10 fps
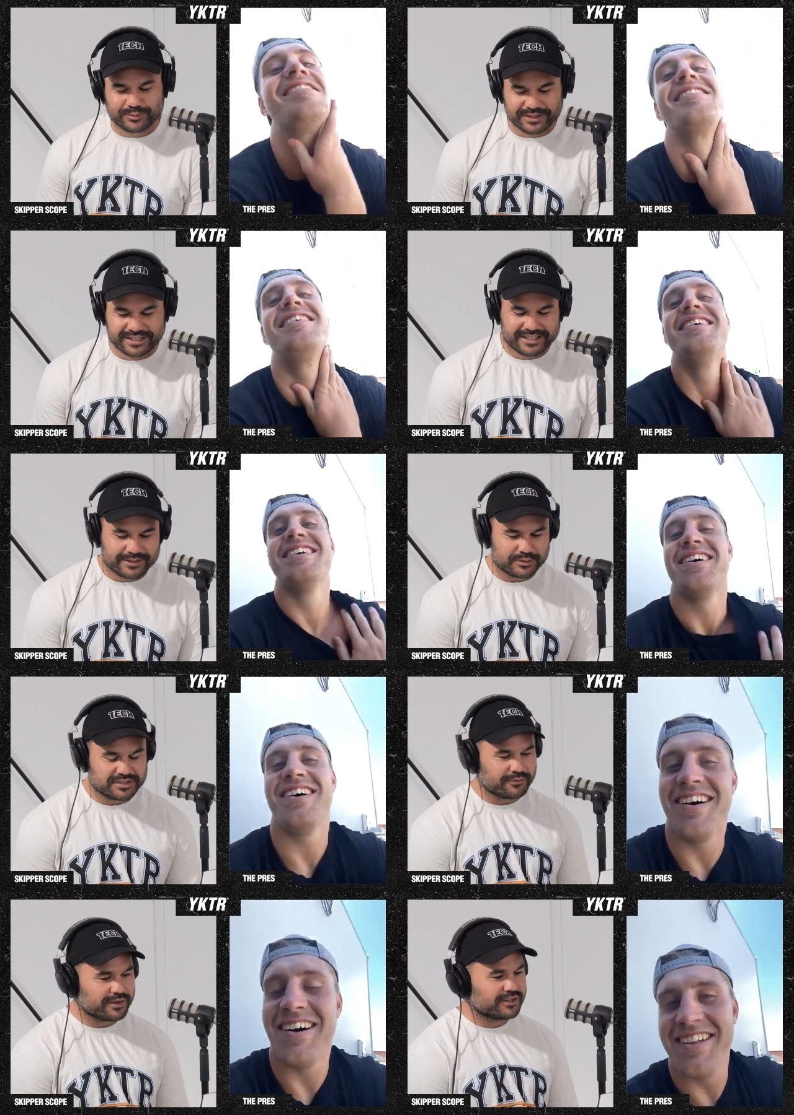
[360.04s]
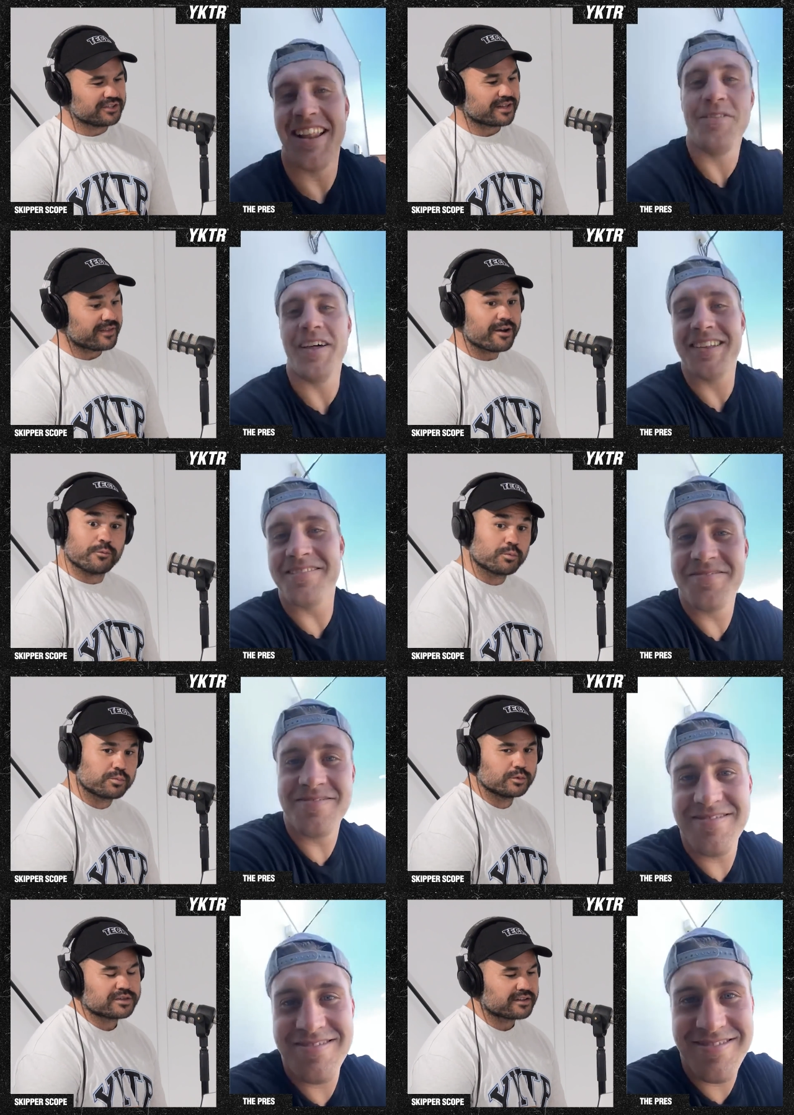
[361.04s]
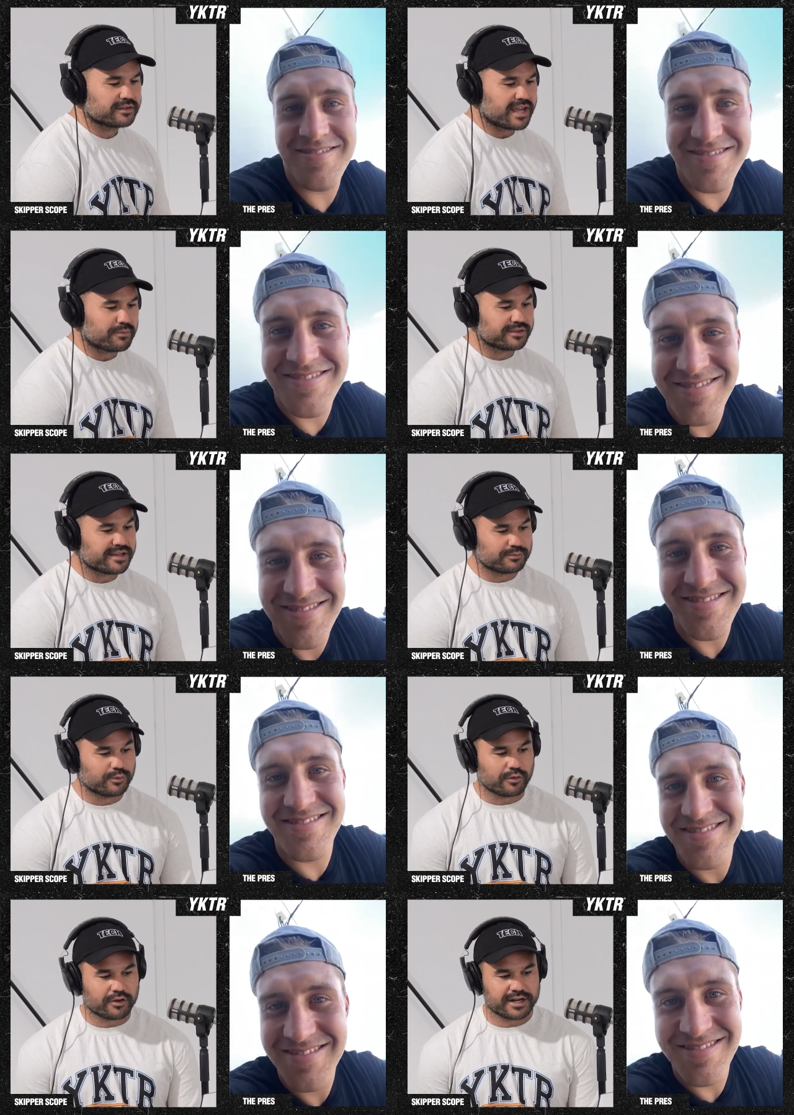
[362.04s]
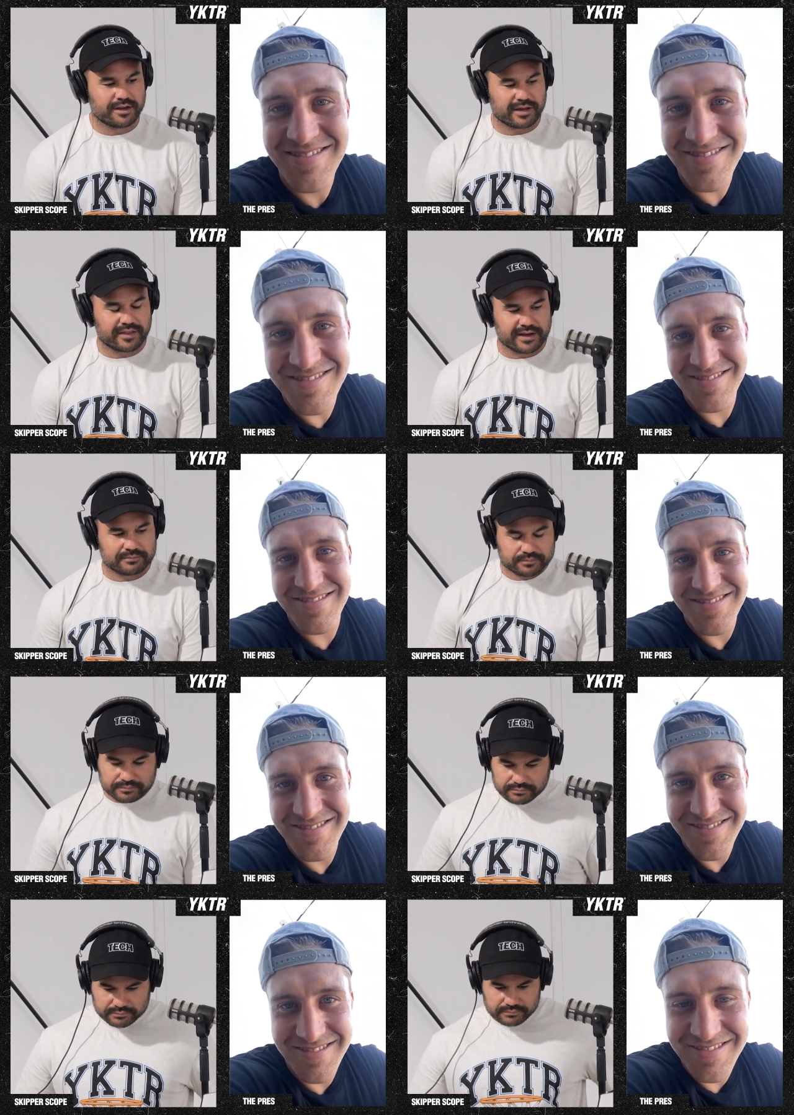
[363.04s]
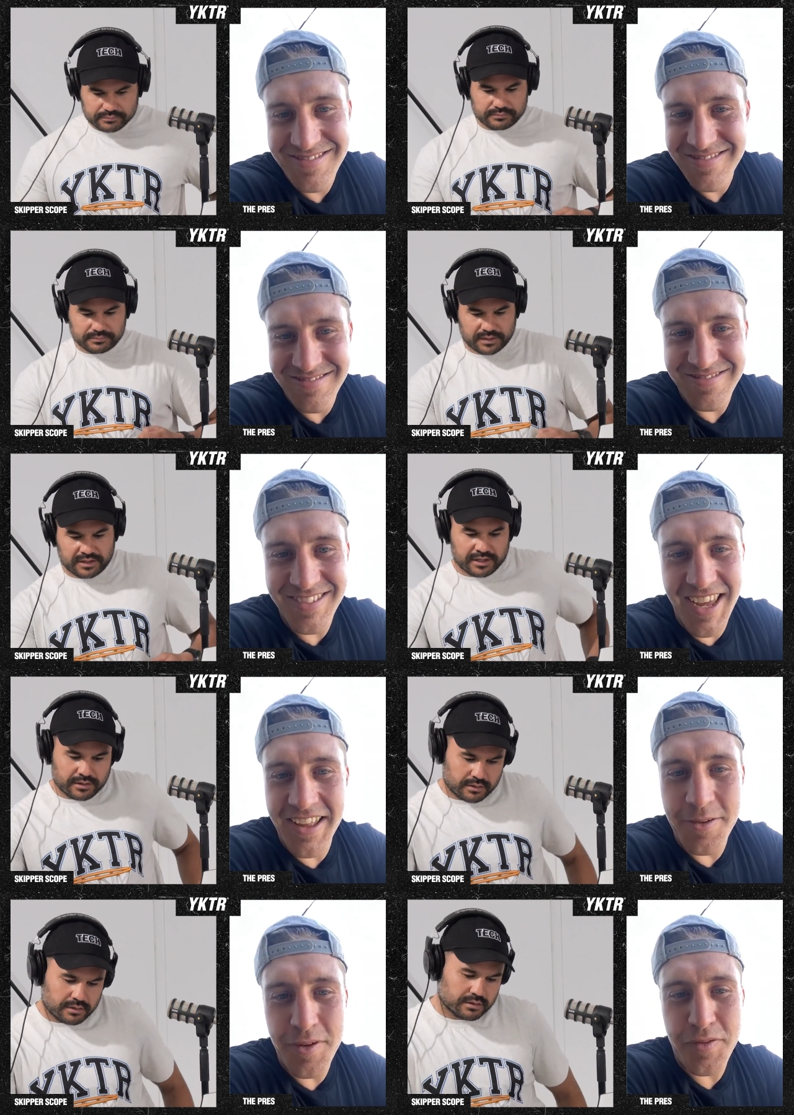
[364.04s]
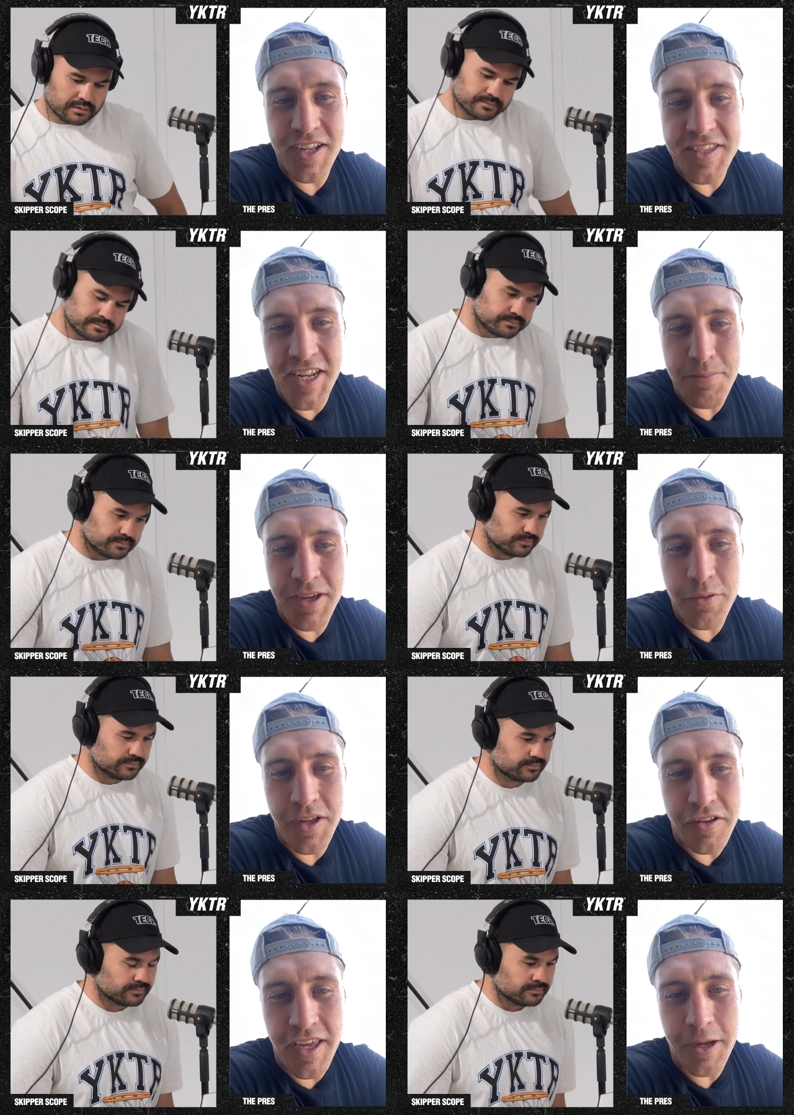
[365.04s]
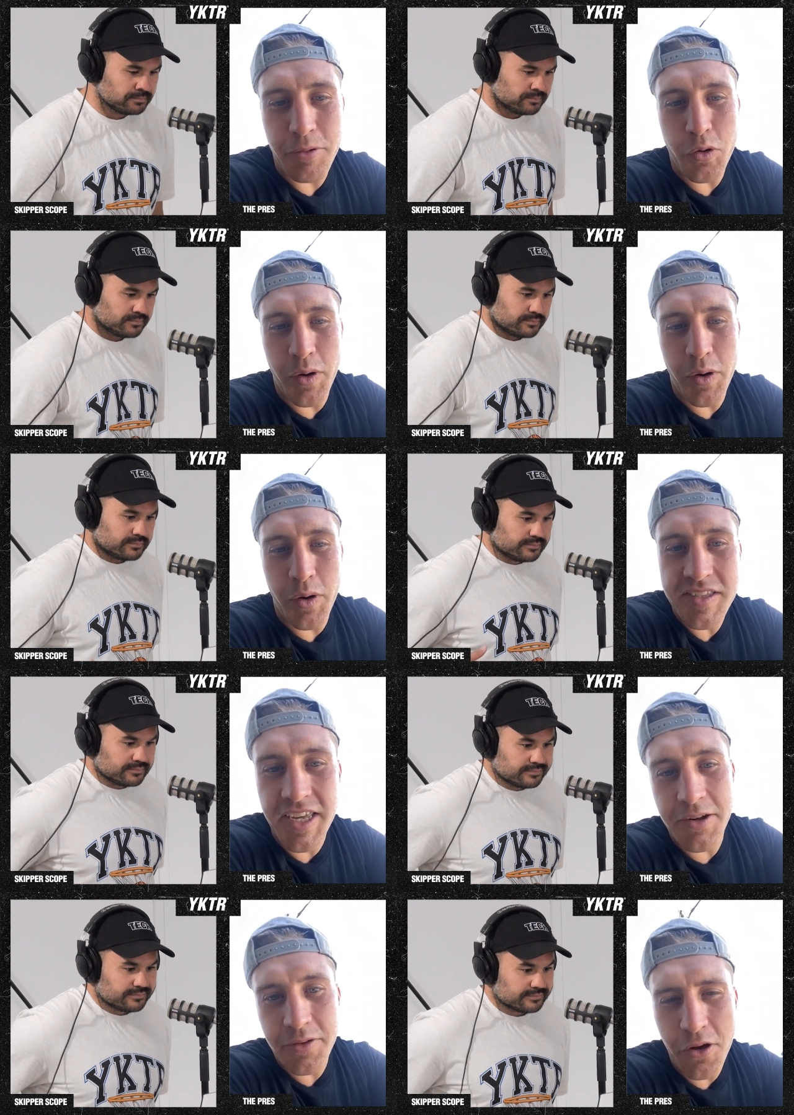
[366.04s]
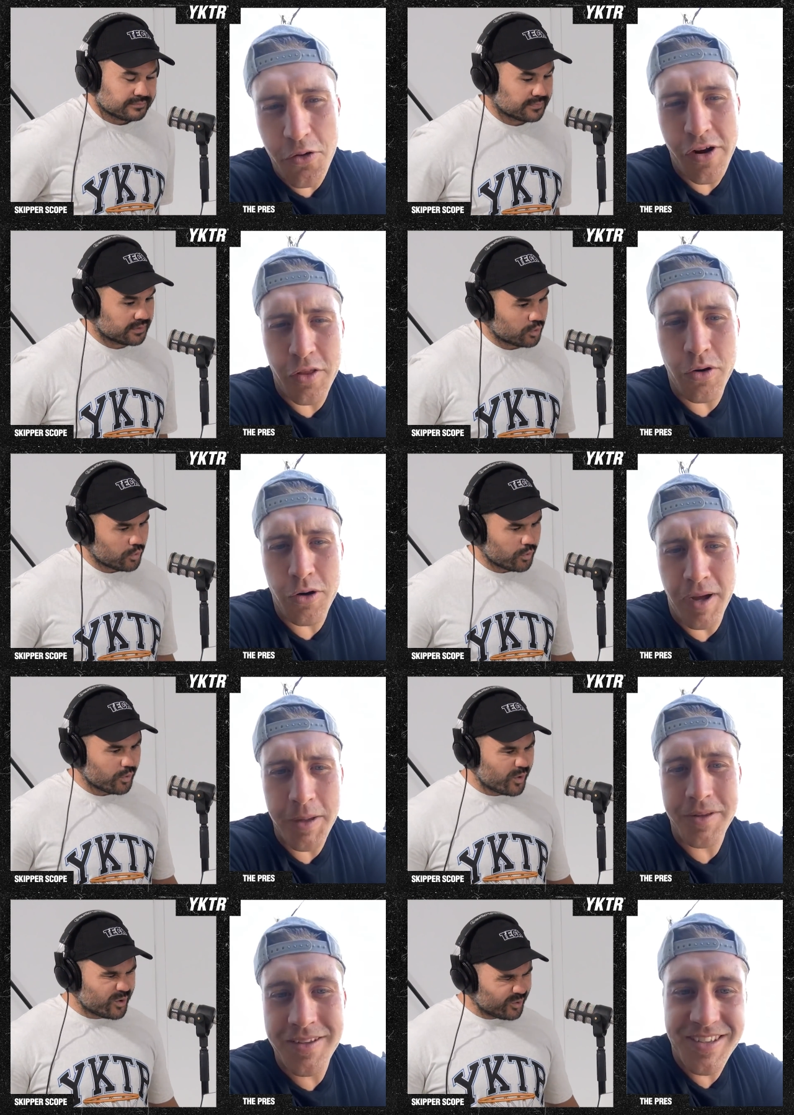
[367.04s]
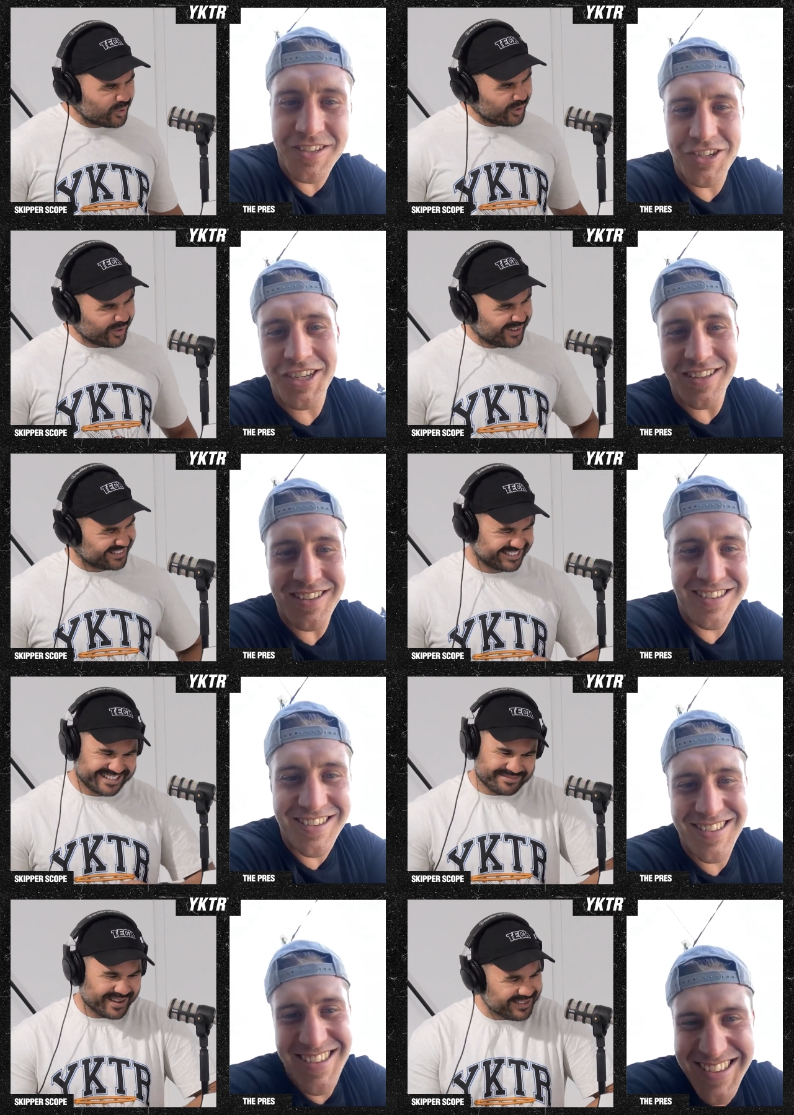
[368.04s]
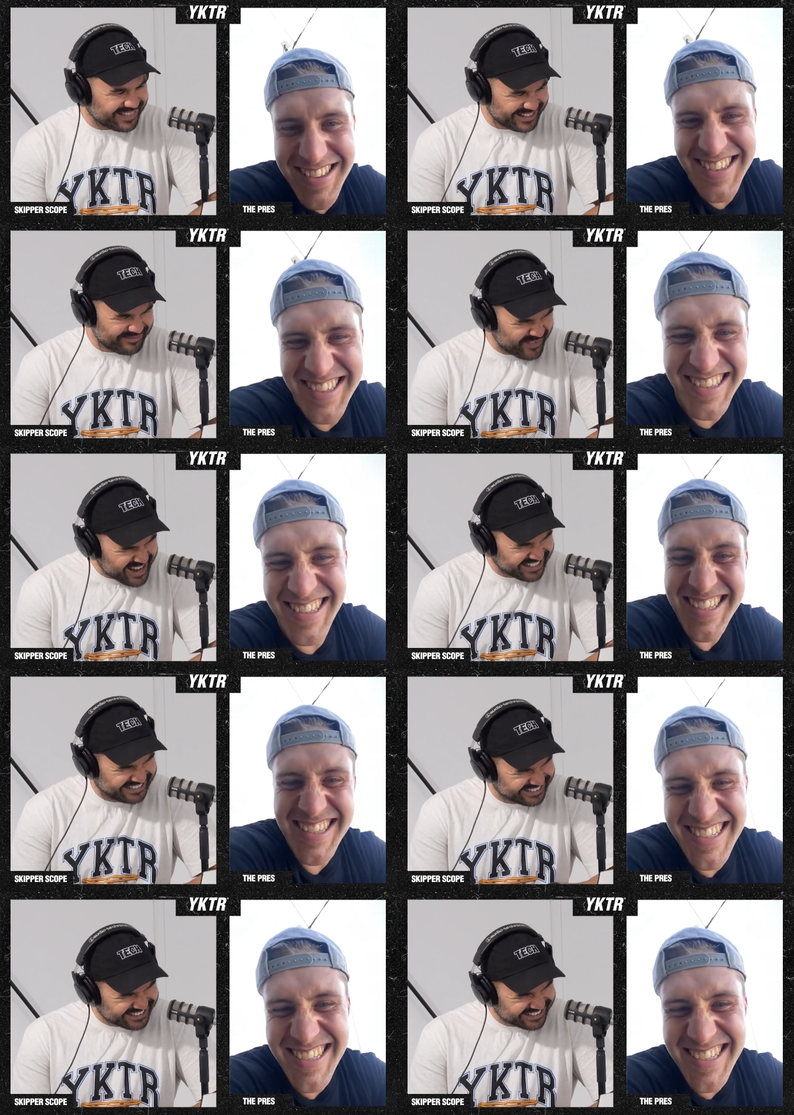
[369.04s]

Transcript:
Speaker 1: We'll, we'll see oh, if we can do something. That. that. we'll we'll take the cameras out and we'll vlog it. How about that?
Speaker 2: Yeah, and if it gets any bigger, we could take them to Queenstown and go around the world, baby. Shit. Oh,
Speaker 1: shit, baby. You thinking big.